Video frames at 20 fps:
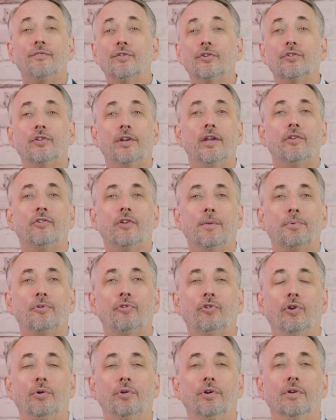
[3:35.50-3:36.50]
for today's
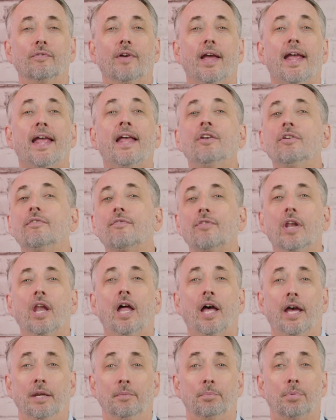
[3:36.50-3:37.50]
episode of End of the
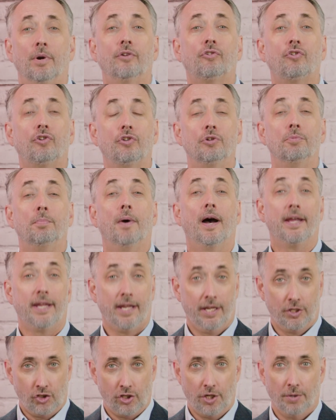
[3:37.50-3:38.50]
Line, brought to you by
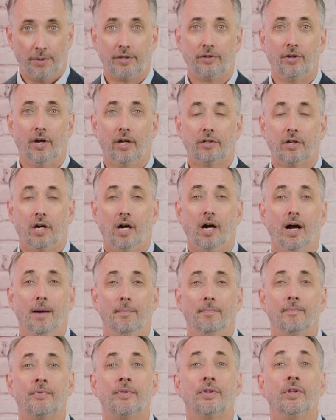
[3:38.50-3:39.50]

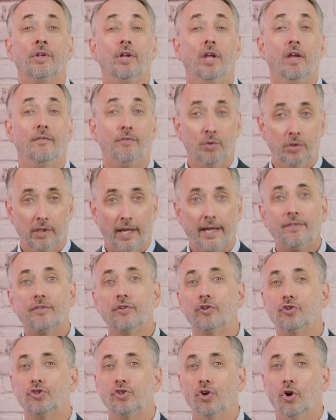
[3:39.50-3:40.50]
engineering.com. If you like
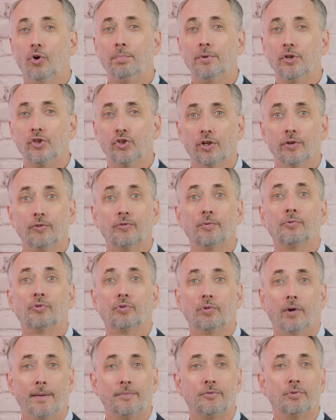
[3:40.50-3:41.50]
this show, be sure to
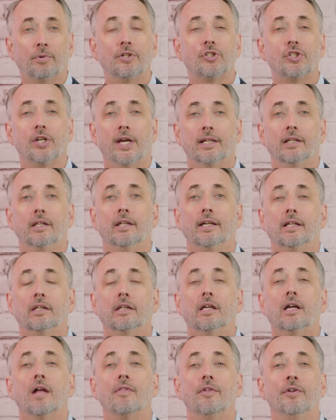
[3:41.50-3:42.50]
subscribe to our channel and
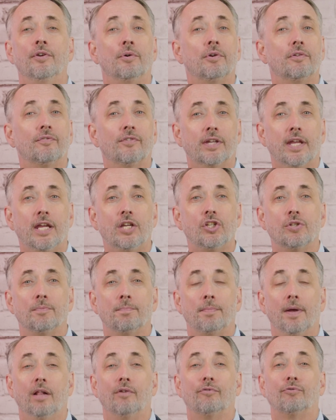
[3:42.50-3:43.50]
click on the
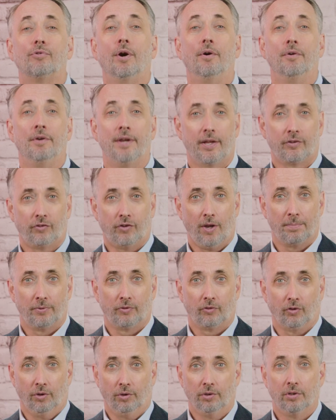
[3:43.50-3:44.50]
notification bell for our next
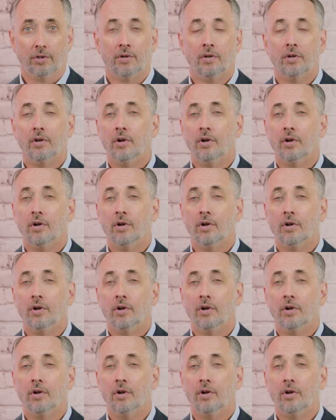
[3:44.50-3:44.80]
episode.